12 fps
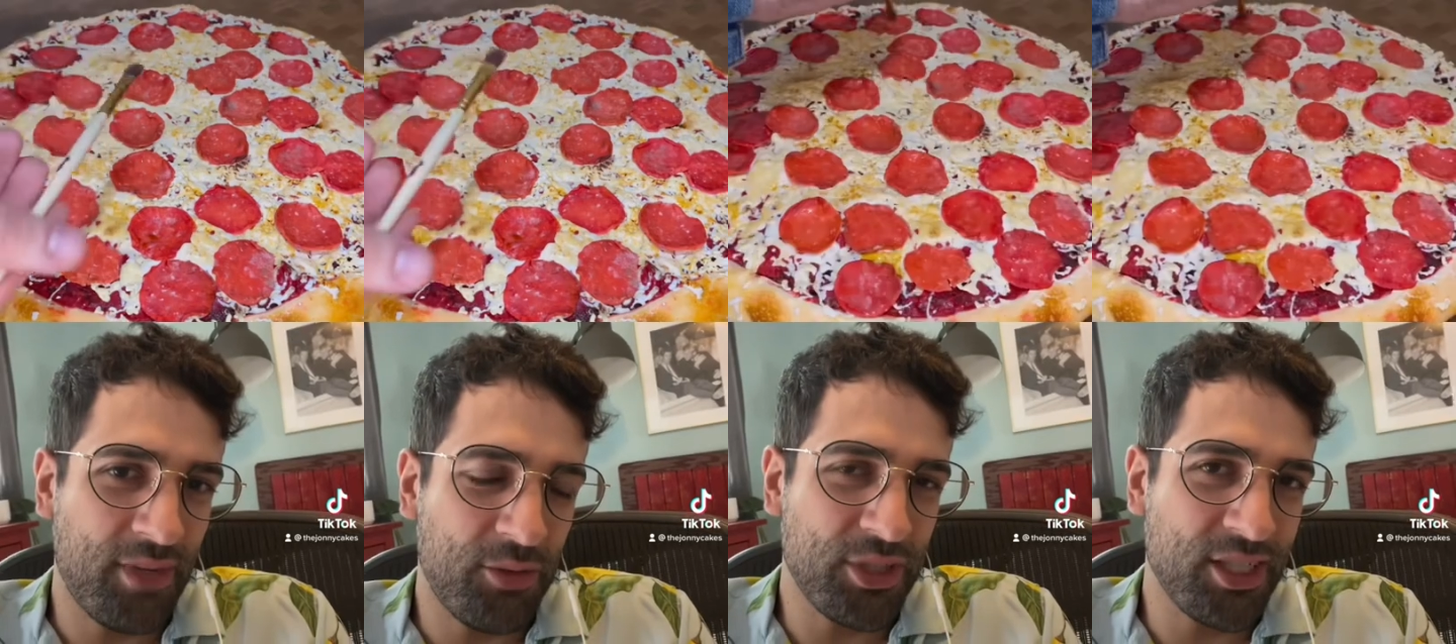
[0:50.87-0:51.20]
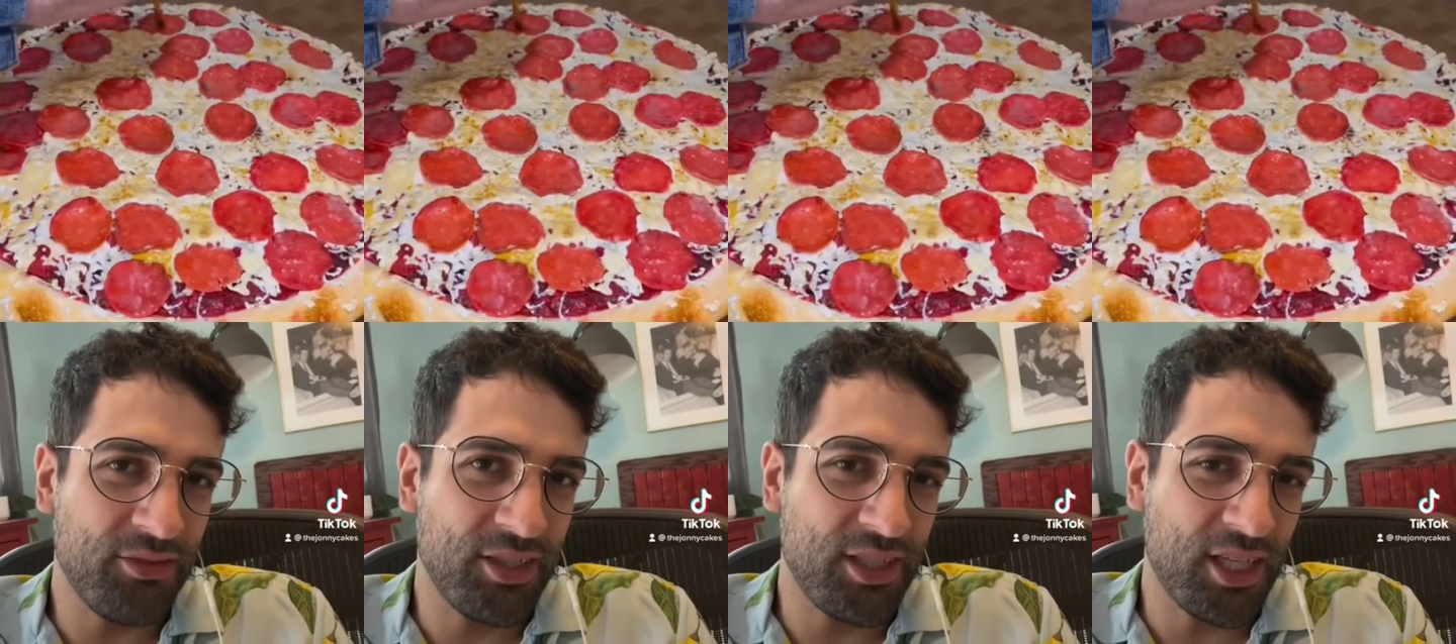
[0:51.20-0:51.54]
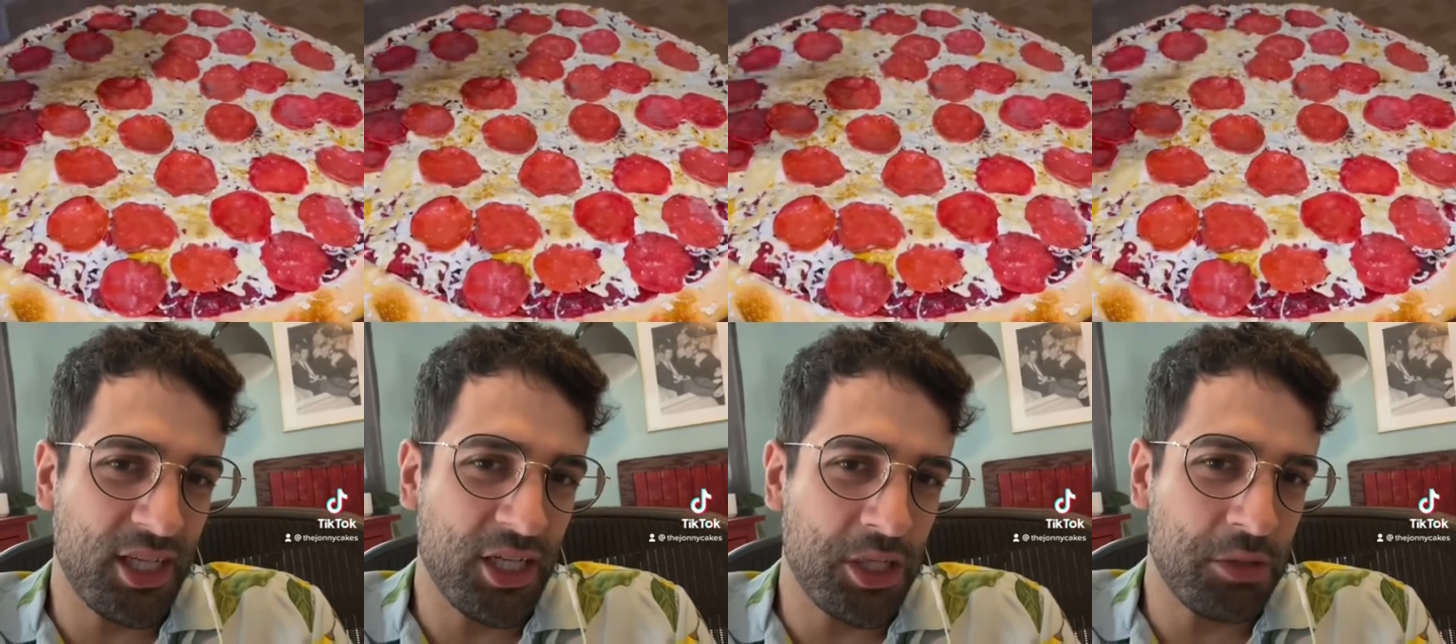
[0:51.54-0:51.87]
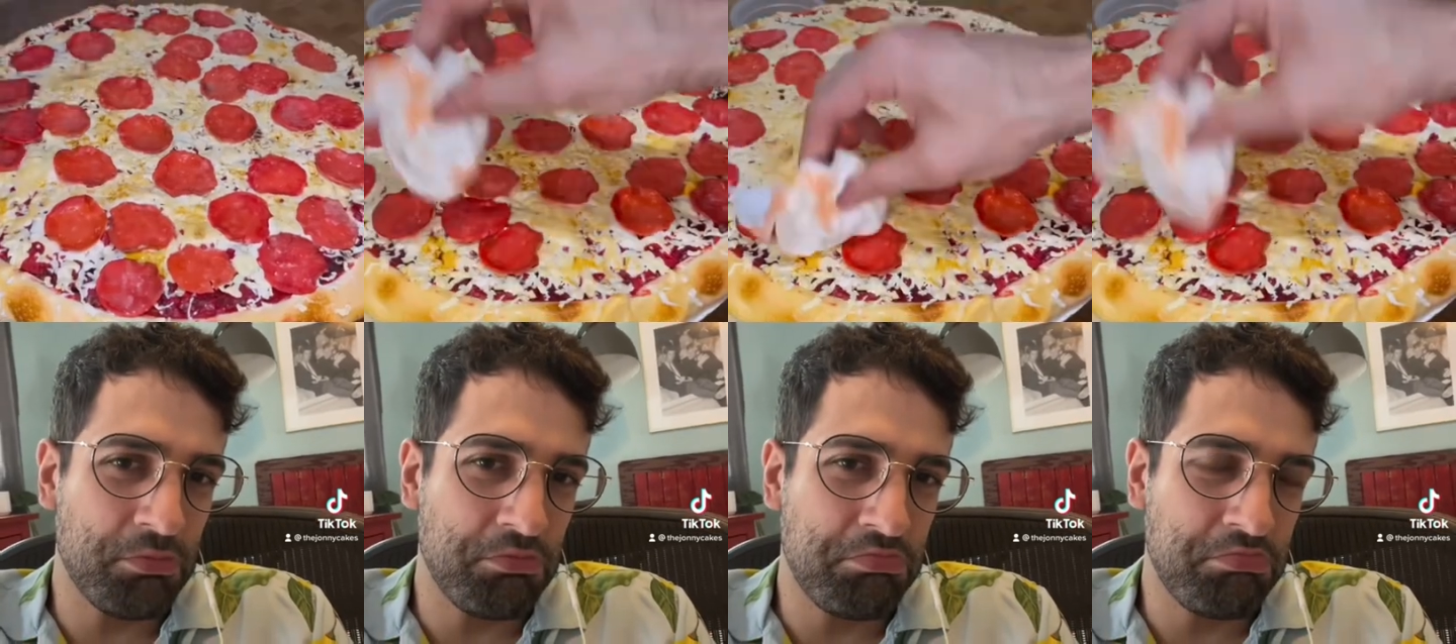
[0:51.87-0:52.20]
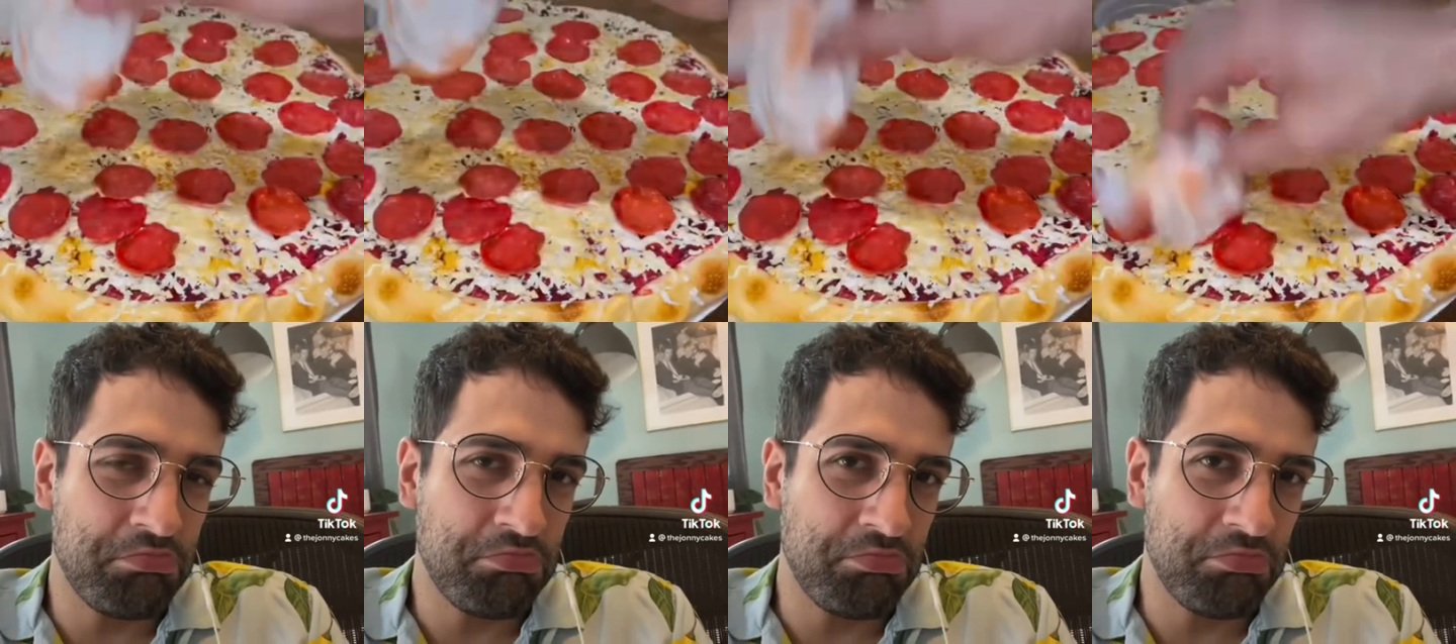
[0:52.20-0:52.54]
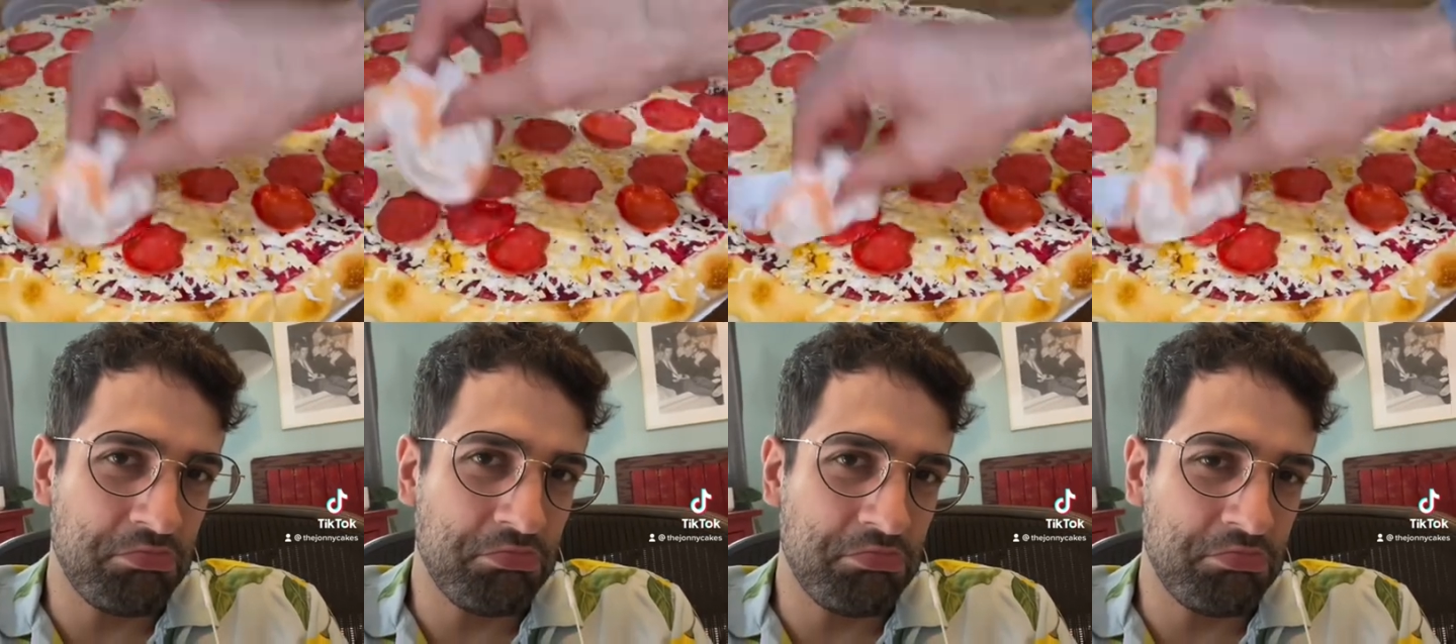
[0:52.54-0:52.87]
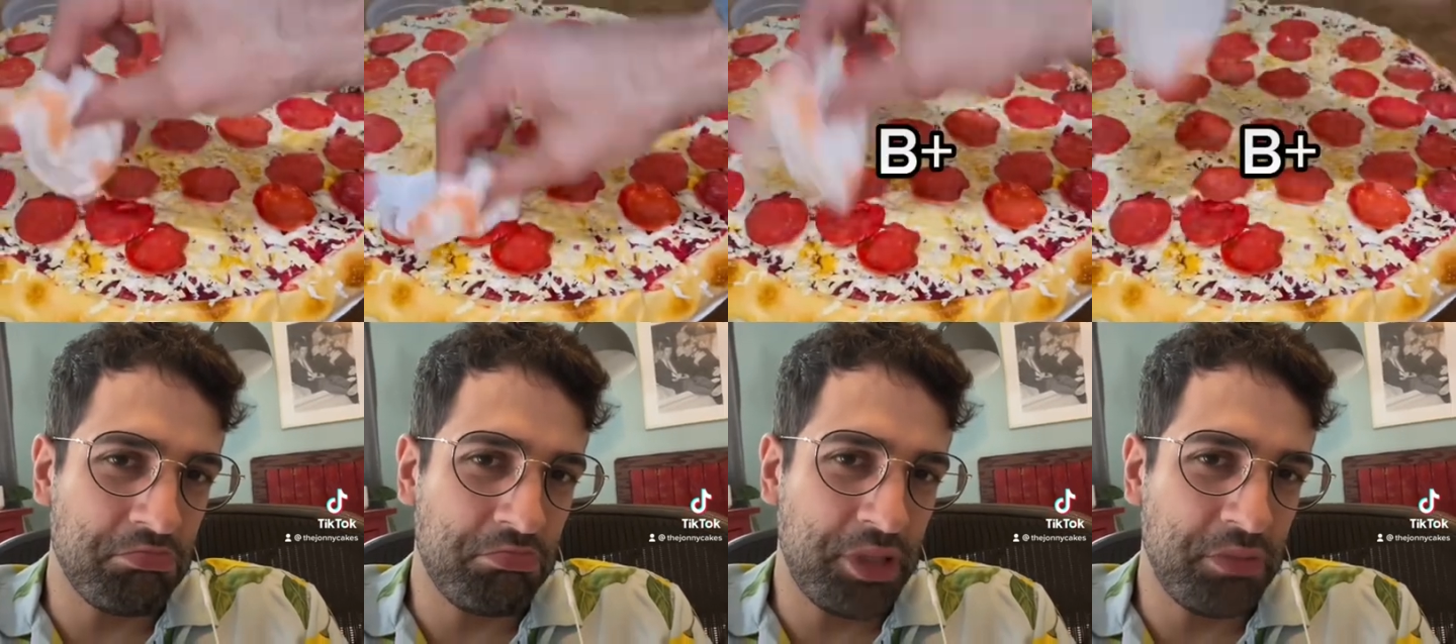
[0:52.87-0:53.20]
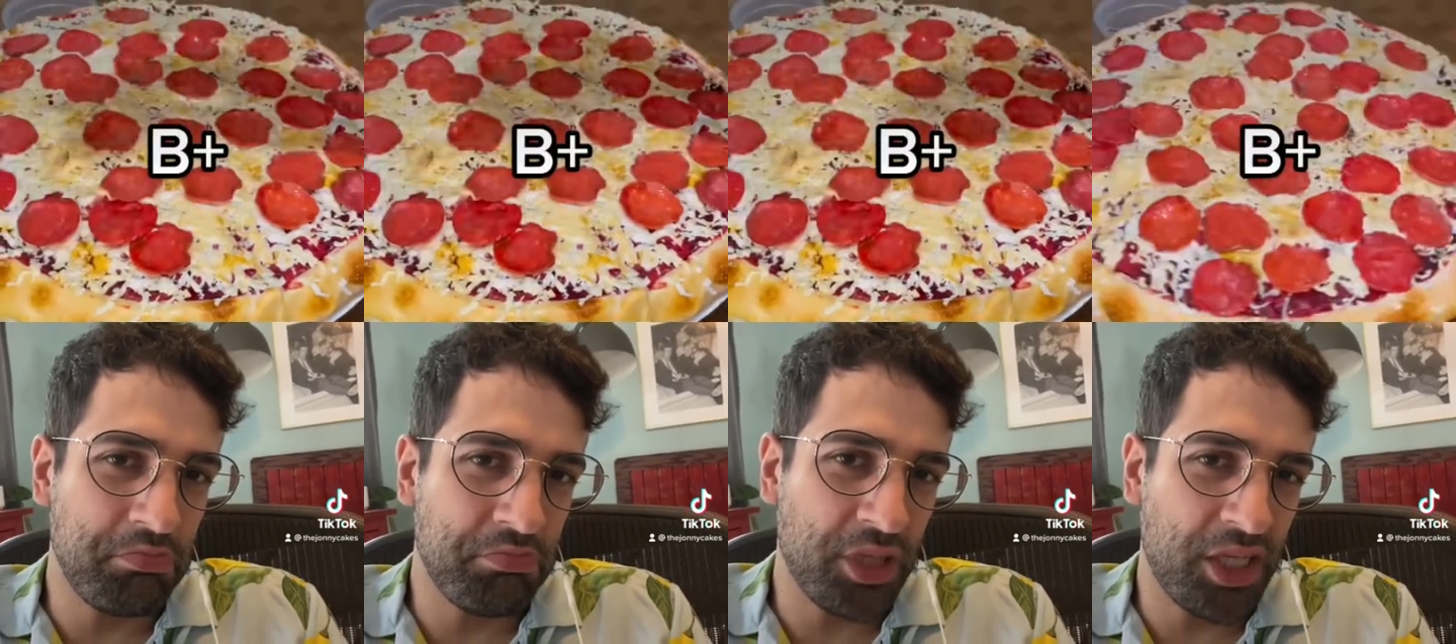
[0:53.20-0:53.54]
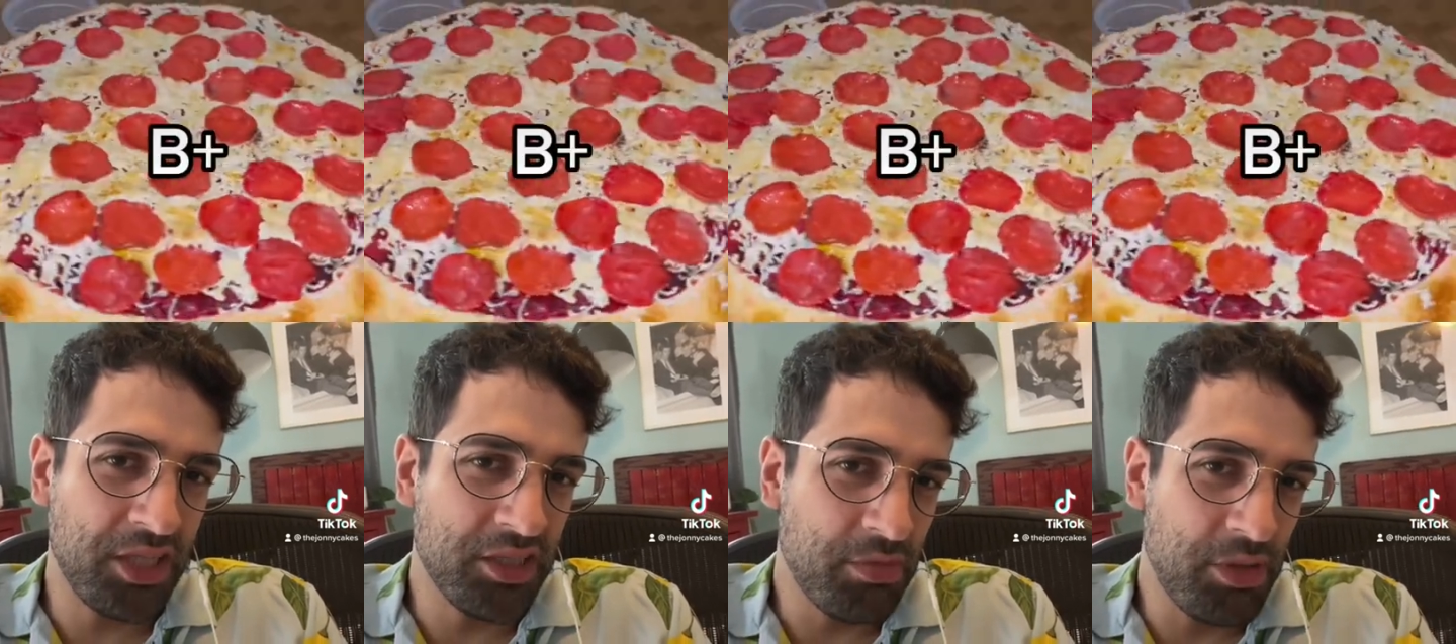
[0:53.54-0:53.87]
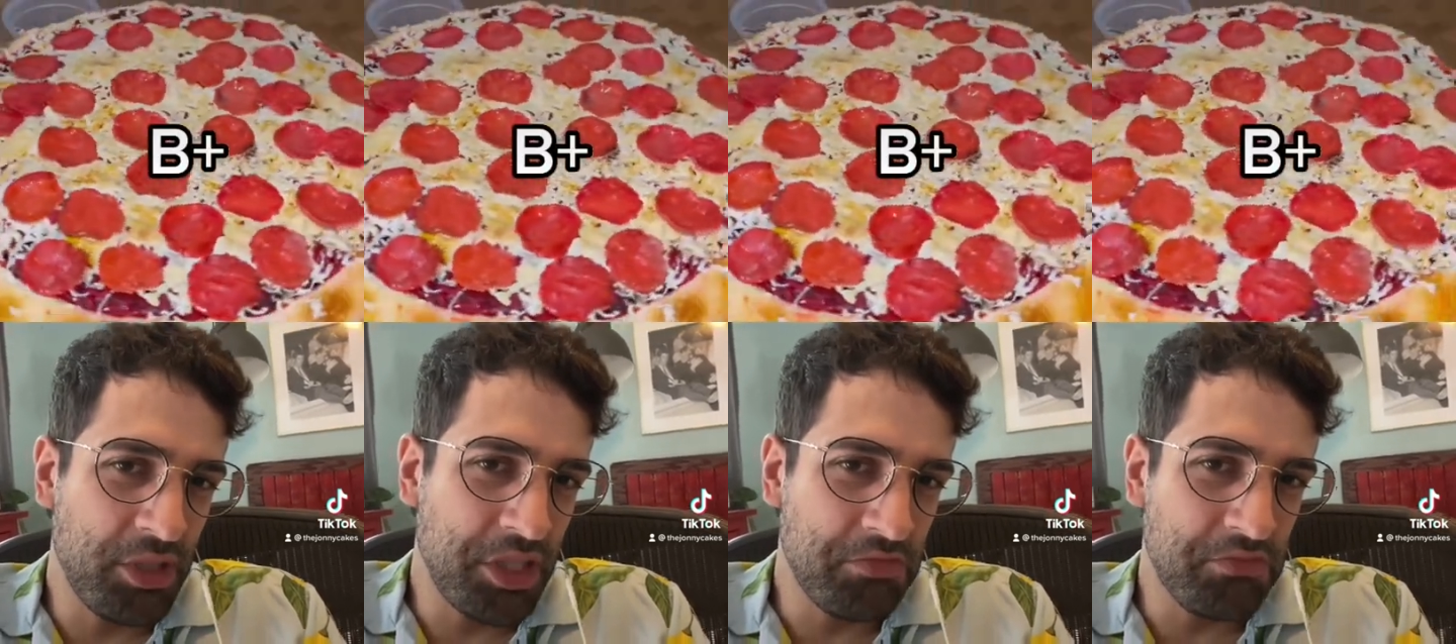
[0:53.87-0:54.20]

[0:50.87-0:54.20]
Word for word: I would give it like a B plus maybe.